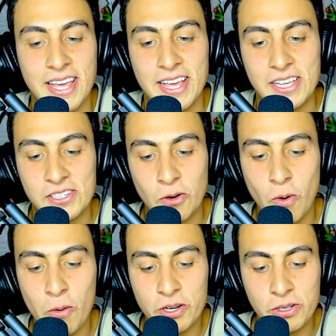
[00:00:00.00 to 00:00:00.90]
So,
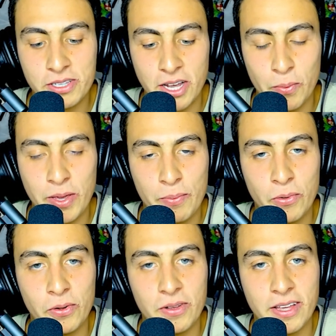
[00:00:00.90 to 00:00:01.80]
what would you tell
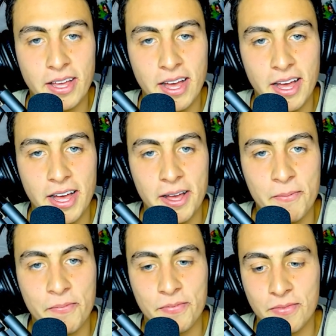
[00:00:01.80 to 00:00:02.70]
people
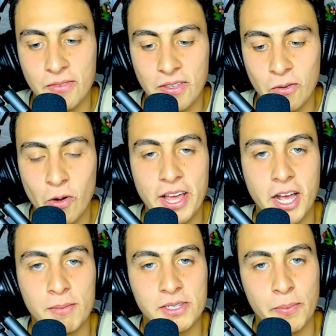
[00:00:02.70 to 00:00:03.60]
um, when it
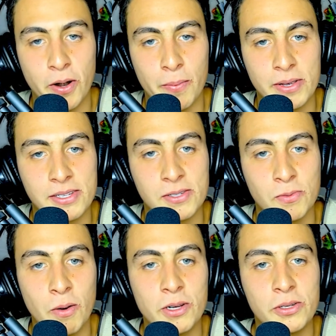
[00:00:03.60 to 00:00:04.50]
comes to purpose?
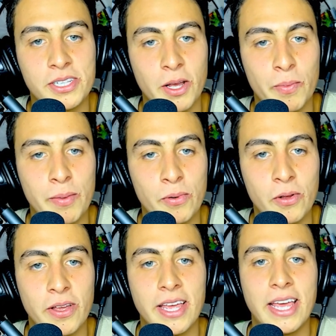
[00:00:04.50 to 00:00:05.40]
What would you tell
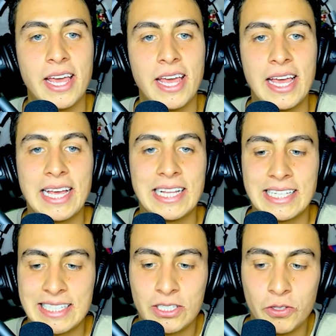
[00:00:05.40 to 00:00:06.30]
people
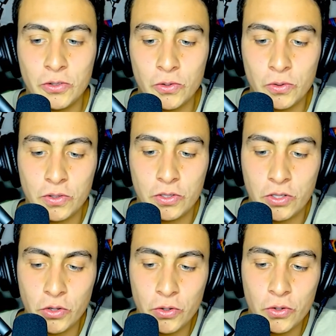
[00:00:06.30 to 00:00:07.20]
to
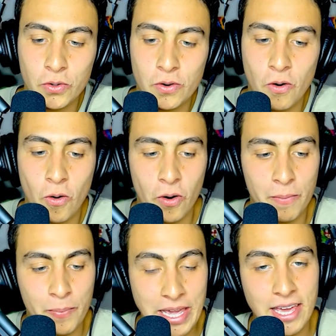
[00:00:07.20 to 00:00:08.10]
do or
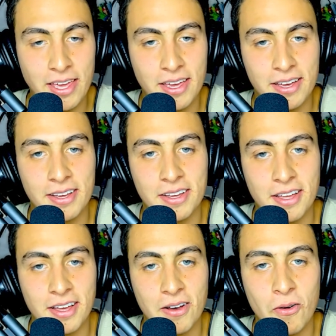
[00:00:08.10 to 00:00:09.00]
be
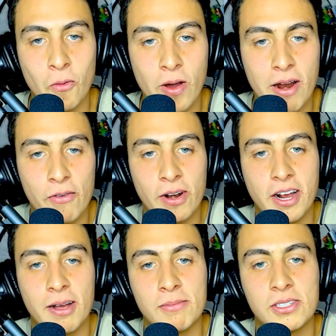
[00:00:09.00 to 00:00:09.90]
whenever it
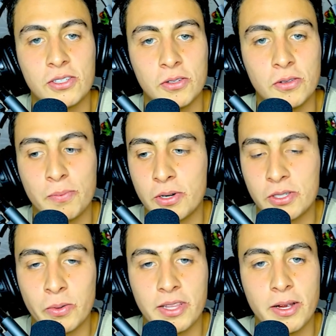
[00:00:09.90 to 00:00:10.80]
comes to
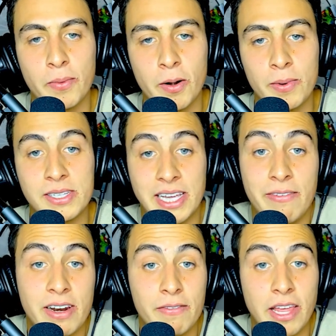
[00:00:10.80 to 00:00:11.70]
pursuing their purpose,
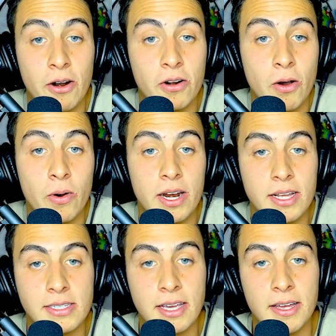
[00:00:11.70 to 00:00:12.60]
even if they don't know what it
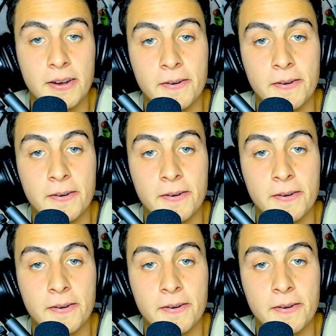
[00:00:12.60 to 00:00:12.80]
is yet?